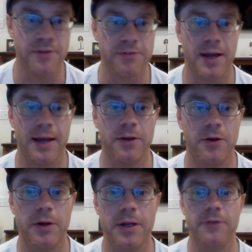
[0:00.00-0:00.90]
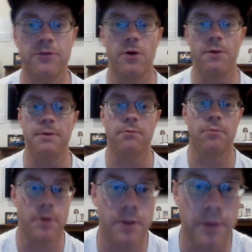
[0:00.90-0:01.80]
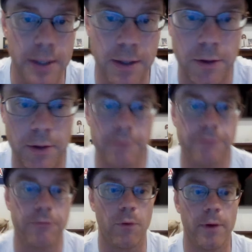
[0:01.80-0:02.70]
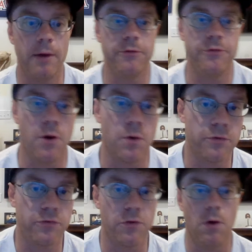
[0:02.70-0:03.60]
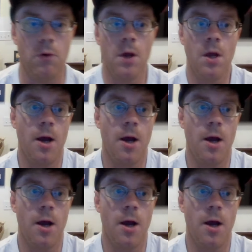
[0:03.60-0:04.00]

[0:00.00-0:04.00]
this guy good, he's going to be really good for Arizona. So